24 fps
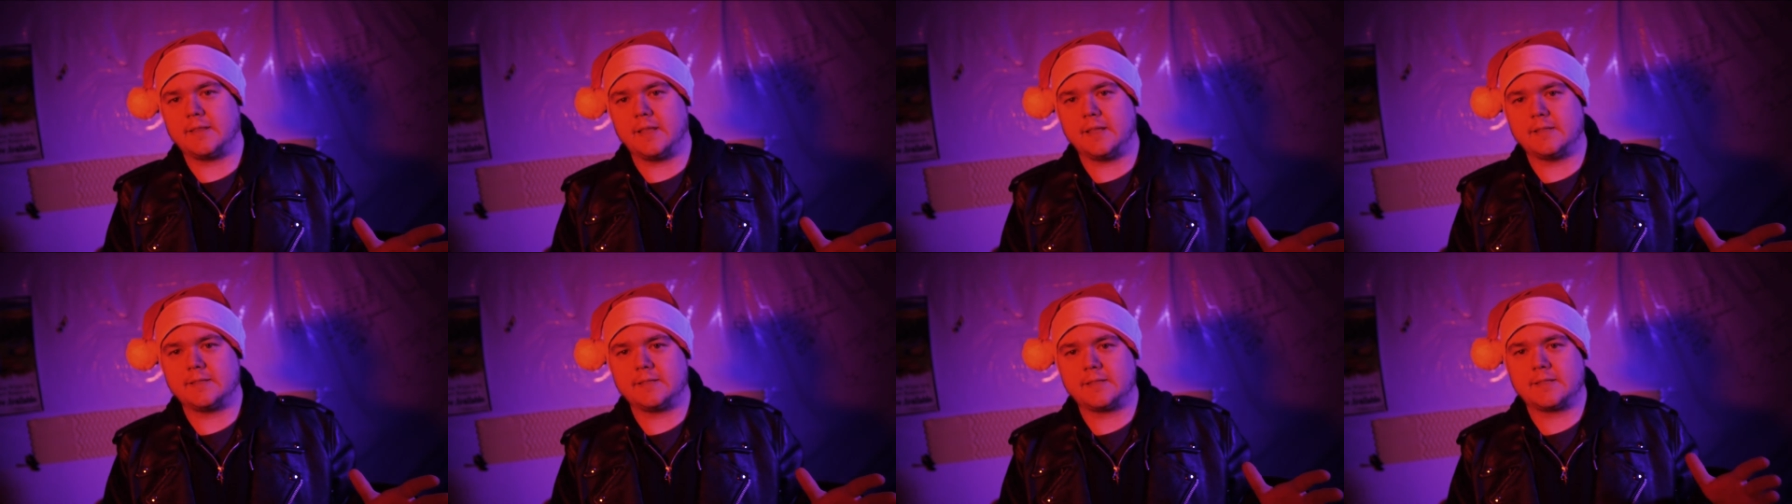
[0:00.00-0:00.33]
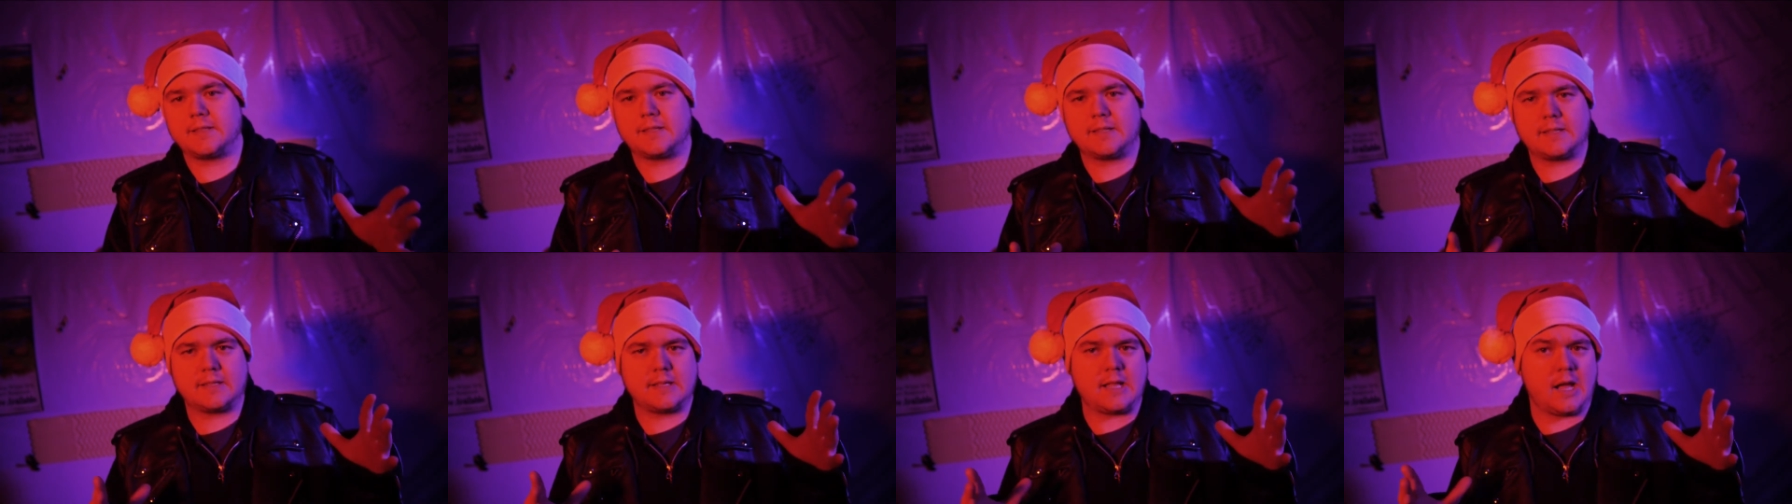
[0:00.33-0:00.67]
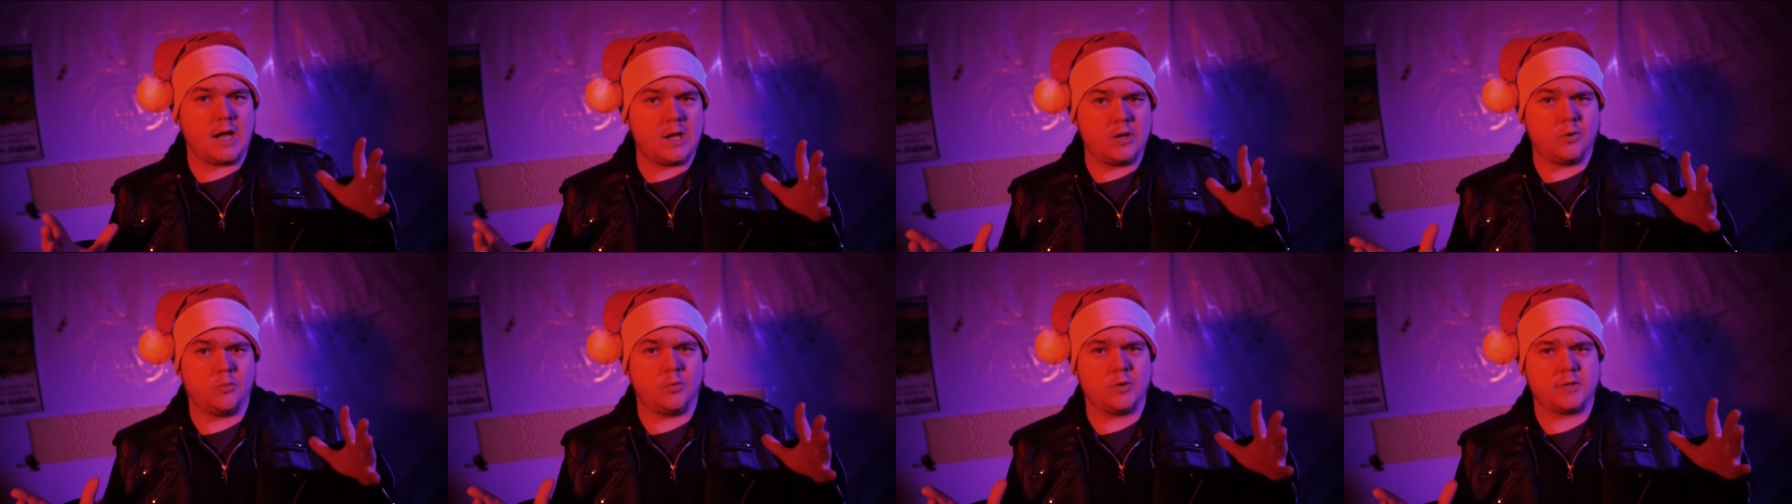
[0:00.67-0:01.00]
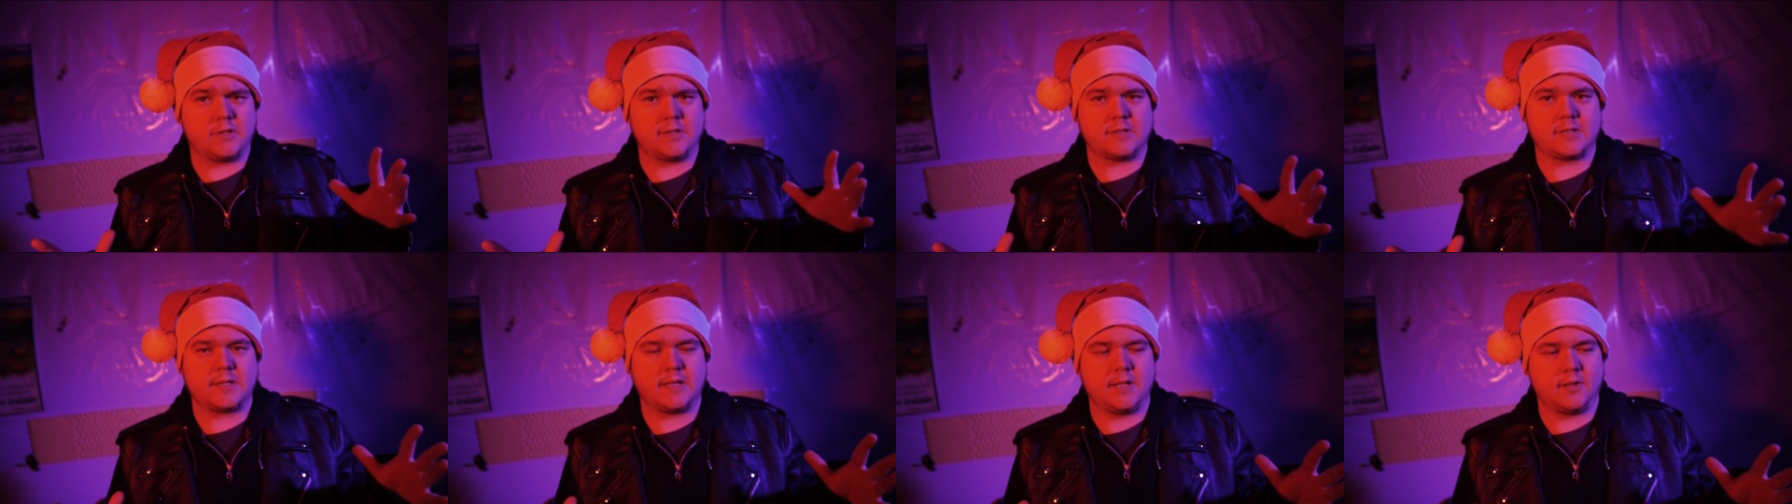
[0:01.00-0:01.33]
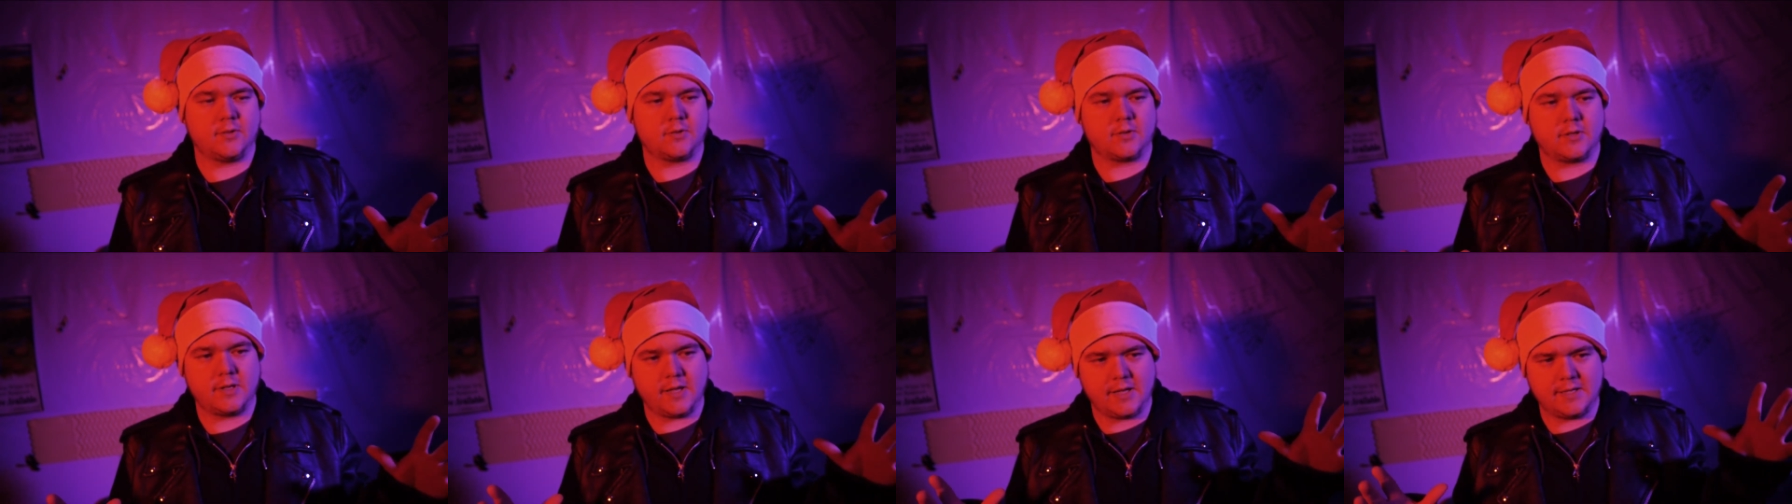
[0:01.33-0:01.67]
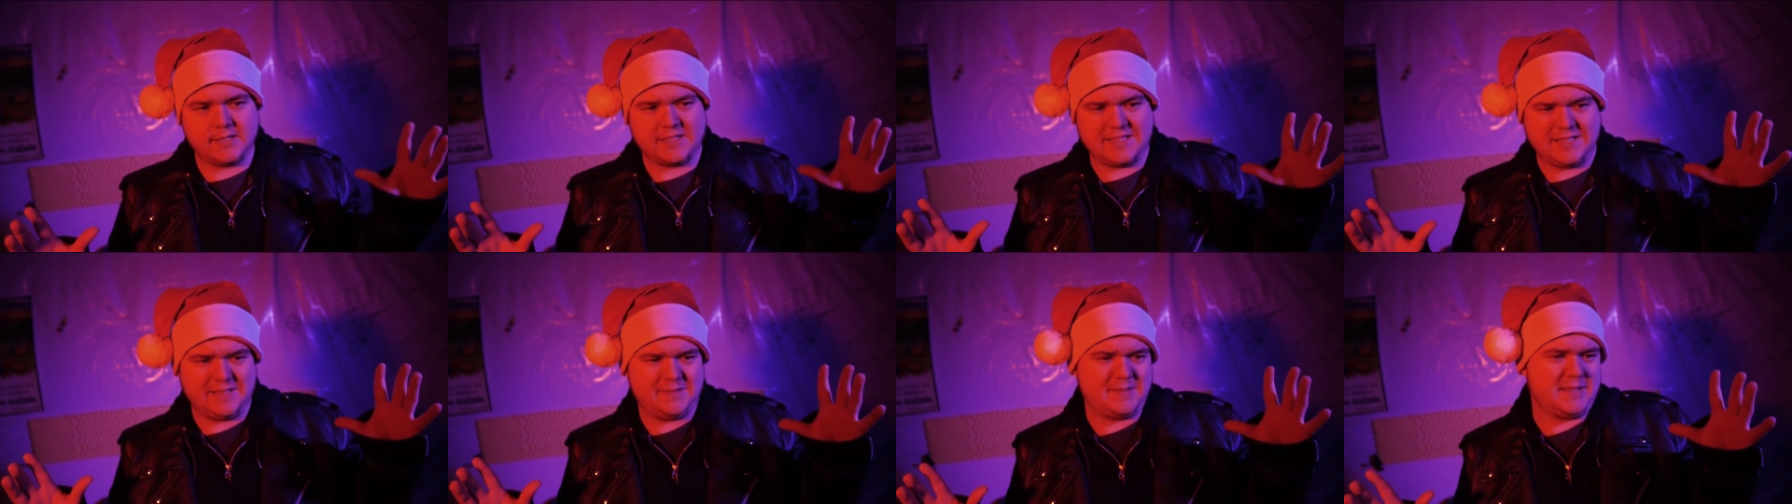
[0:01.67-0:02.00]
That's kind of what this killer
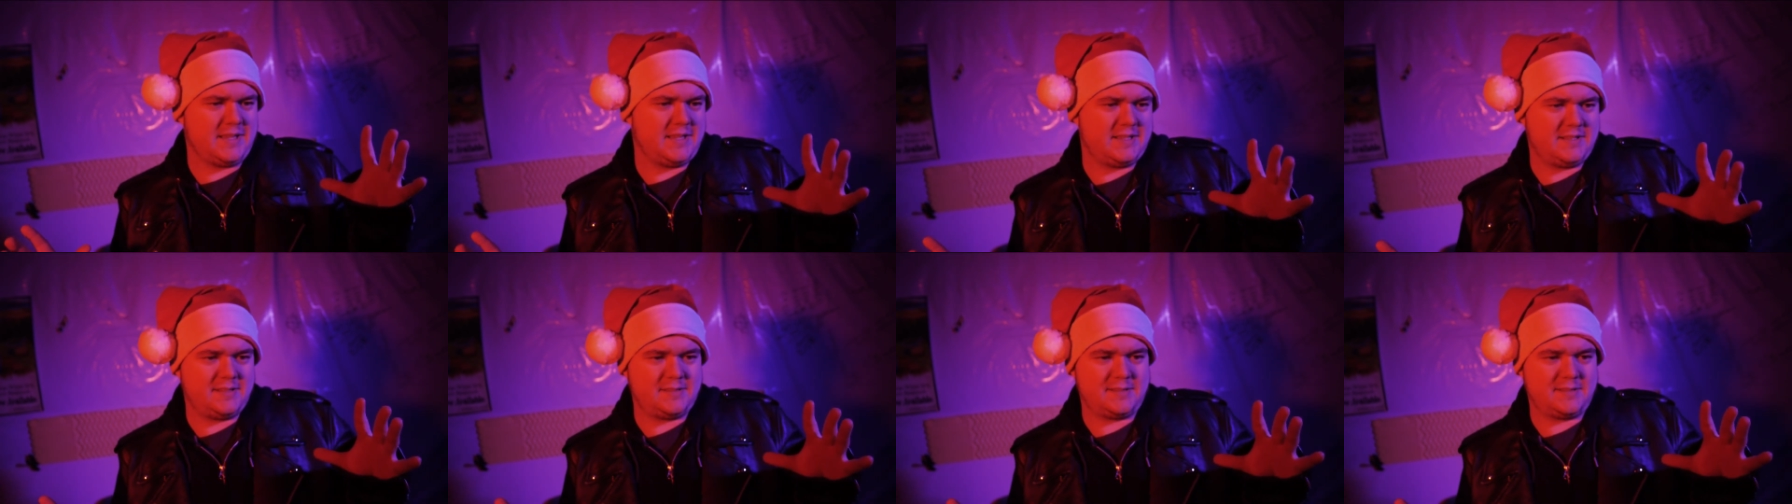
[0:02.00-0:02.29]
does. He, he